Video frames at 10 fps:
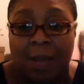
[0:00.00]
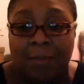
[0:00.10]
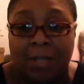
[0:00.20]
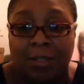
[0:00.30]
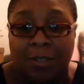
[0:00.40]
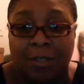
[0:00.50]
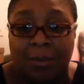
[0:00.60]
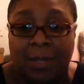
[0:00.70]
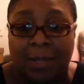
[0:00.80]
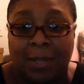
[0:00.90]
in
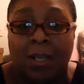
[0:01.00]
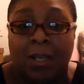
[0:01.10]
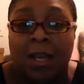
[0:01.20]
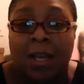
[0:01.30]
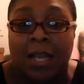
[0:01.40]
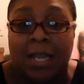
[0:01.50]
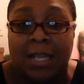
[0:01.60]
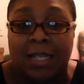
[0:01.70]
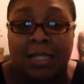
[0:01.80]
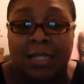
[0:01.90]
soaping
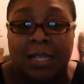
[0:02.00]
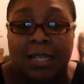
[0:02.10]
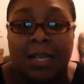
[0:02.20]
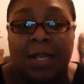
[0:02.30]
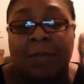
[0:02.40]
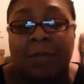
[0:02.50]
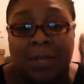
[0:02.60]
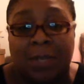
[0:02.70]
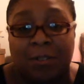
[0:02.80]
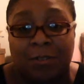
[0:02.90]
is
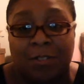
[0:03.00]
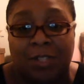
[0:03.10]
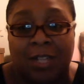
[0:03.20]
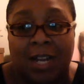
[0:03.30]
research.